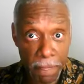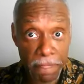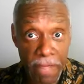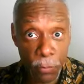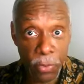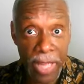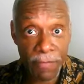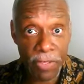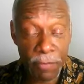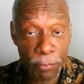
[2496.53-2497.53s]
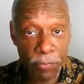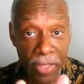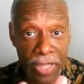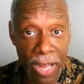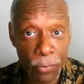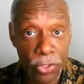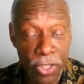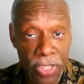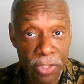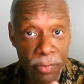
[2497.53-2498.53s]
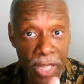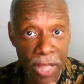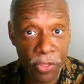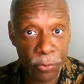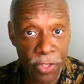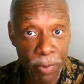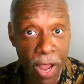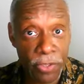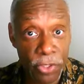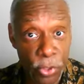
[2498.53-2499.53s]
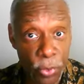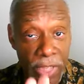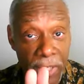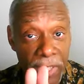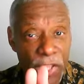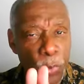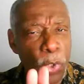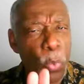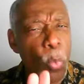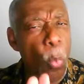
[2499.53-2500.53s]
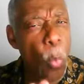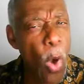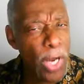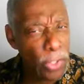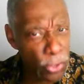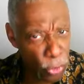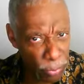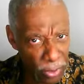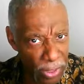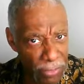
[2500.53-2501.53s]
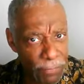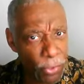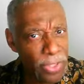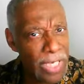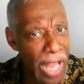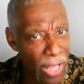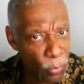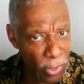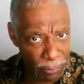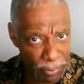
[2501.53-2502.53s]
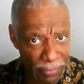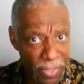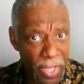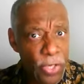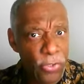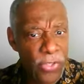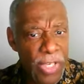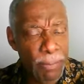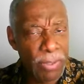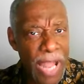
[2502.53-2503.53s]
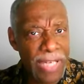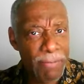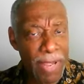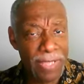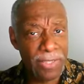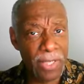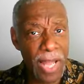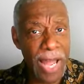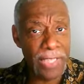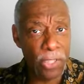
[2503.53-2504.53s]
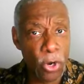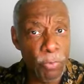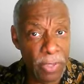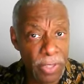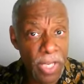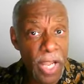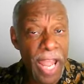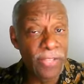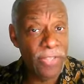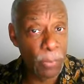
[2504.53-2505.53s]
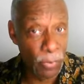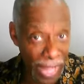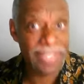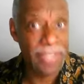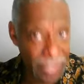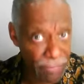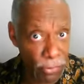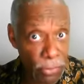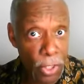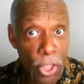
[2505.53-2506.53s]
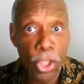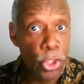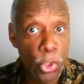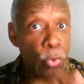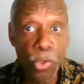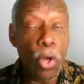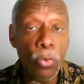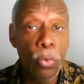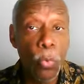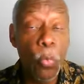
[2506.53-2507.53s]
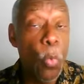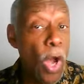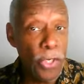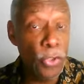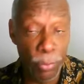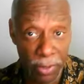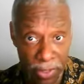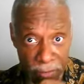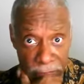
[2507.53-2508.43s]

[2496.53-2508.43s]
They will have enough proof, and God will judge them on how they responded to it. They either will want to believe or not want to believe. See a blinded man's eyes open and say, well, that's the devil. You don't want to believe.